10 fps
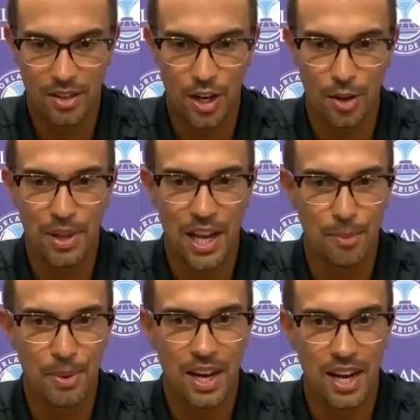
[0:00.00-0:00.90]
you know, play
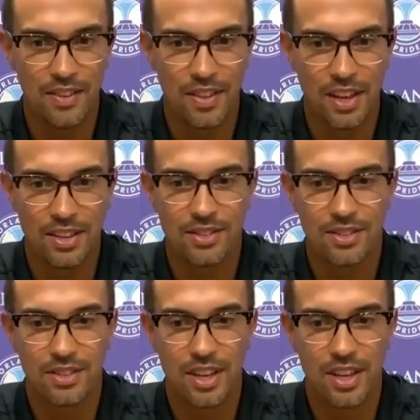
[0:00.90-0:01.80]
a part in
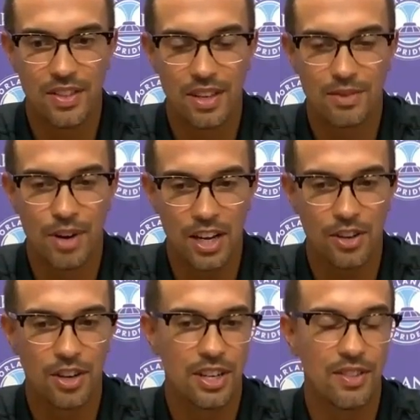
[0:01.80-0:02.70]
this
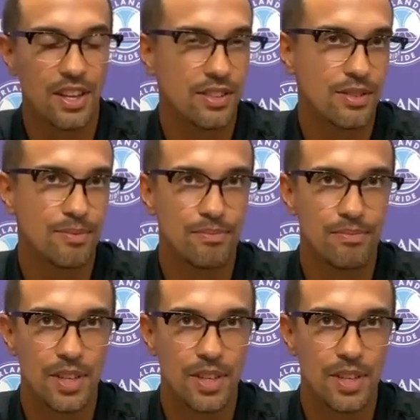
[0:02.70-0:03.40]
record and this,